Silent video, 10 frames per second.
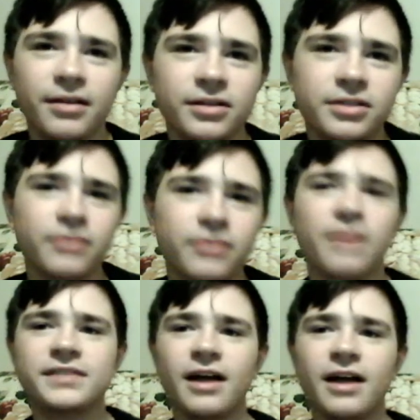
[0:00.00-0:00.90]
to the
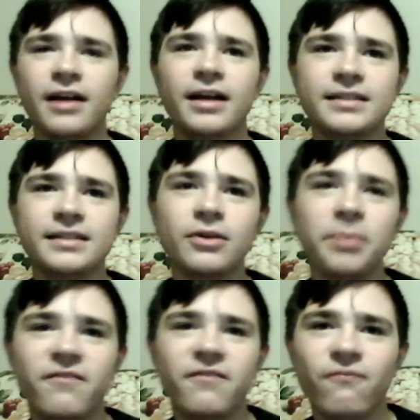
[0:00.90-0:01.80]
left side, as it'll
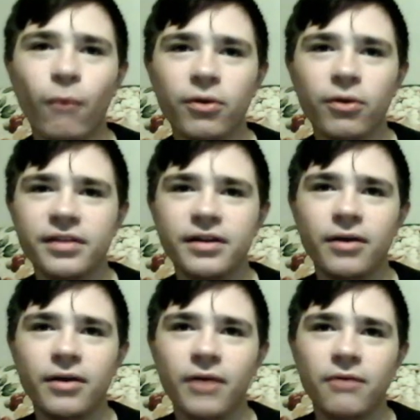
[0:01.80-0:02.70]
be 4th and
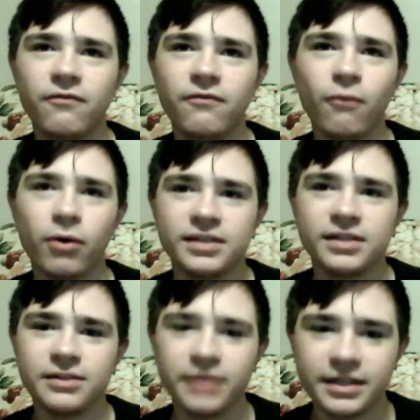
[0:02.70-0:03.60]
around 4, as
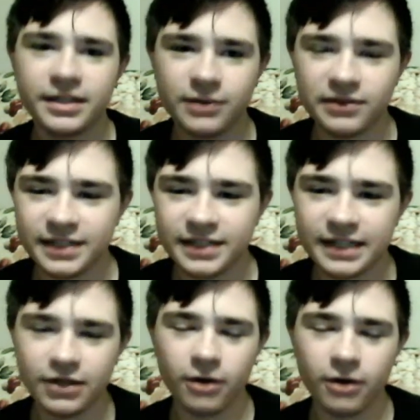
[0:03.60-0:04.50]
he only gets around
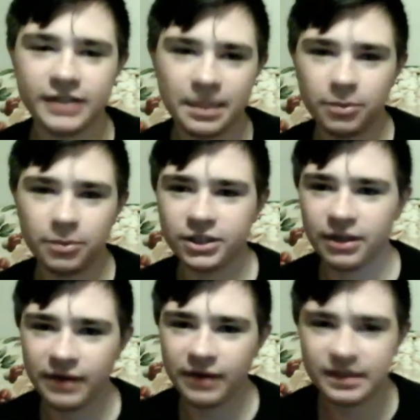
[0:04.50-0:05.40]
6 yards. I
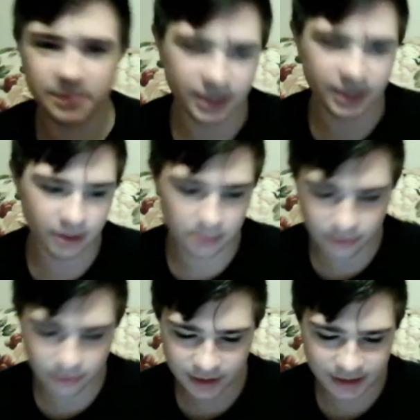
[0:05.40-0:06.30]
appreciate you guys being here.
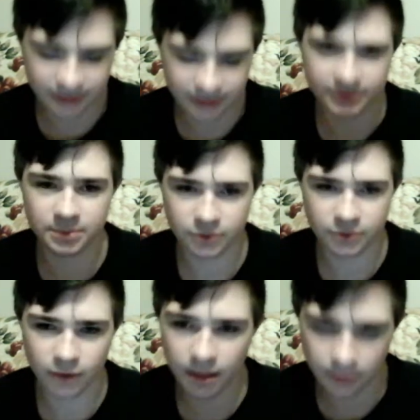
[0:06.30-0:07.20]
Please hit the
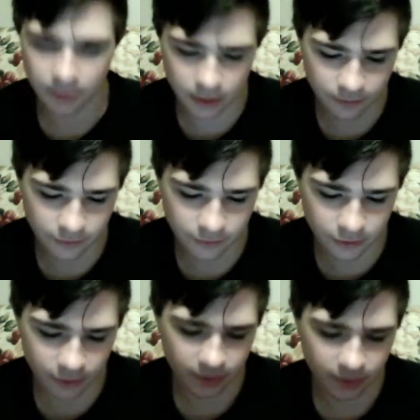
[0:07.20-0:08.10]
subscribe button if you're
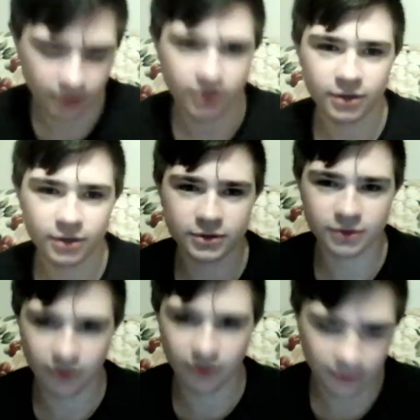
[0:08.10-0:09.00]
new.
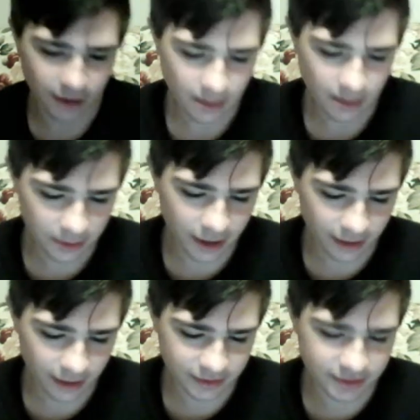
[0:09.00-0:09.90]
So, but
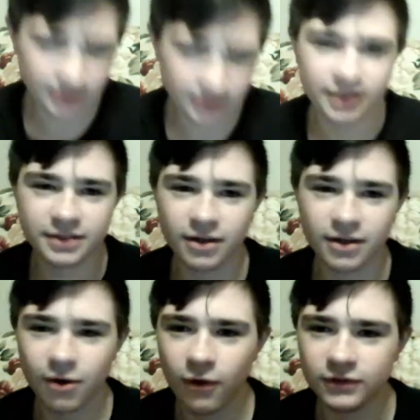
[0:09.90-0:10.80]
yeah, it is
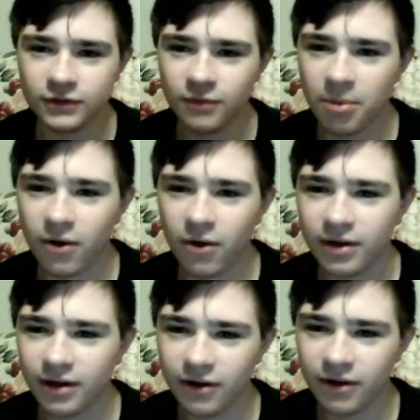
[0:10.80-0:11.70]
college football.
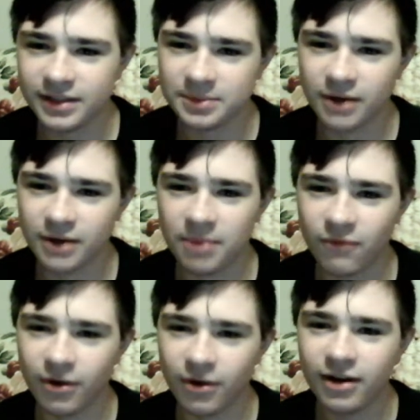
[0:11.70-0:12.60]
Already subscribed
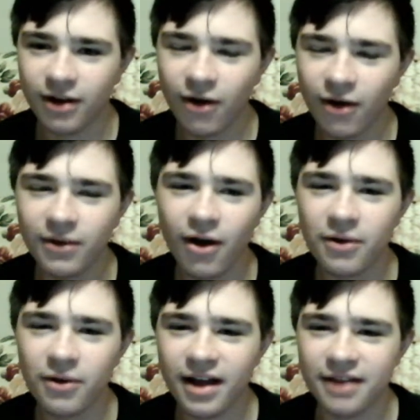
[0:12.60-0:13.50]
before. Oh
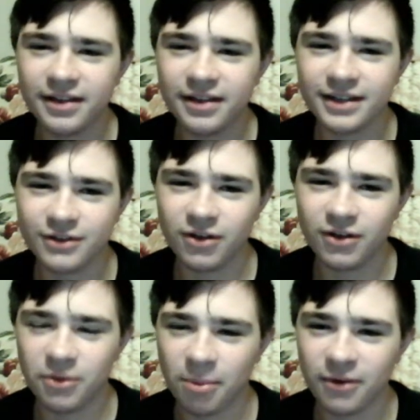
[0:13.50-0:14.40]
yeah. I think I saw
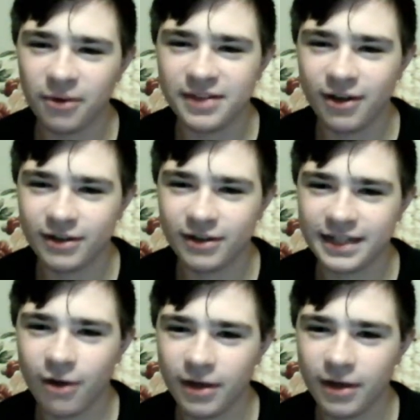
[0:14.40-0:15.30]
you were part of the Hot
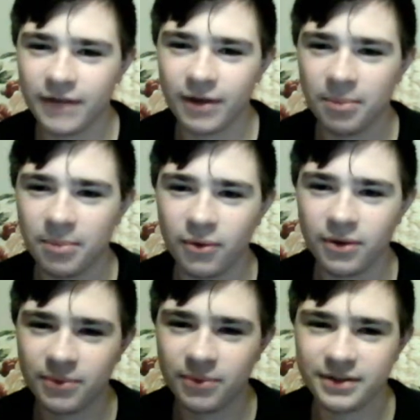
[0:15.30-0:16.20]
Take Hockey Raid,
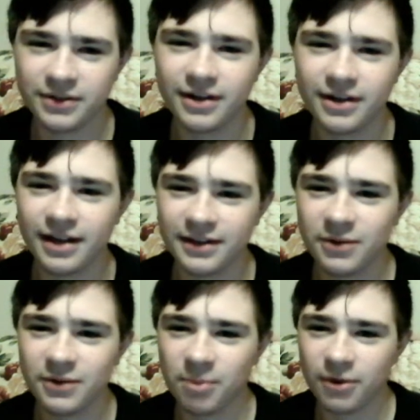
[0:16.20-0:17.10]
Boda Winter. I think
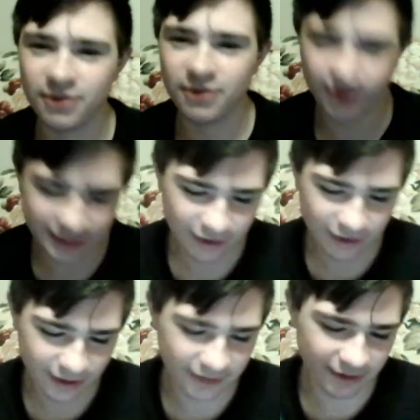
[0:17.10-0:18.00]
you were part of the Hot Take
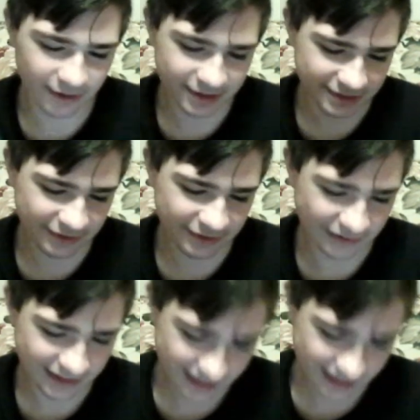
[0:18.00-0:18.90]
Hockey Raid. So,
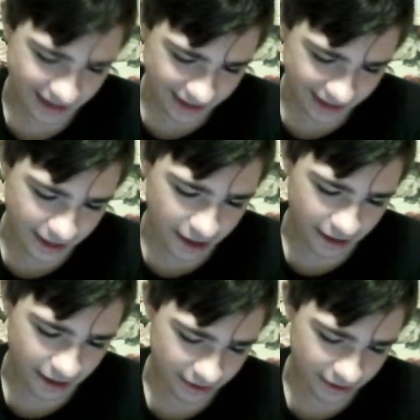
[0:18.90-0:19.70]
yeah.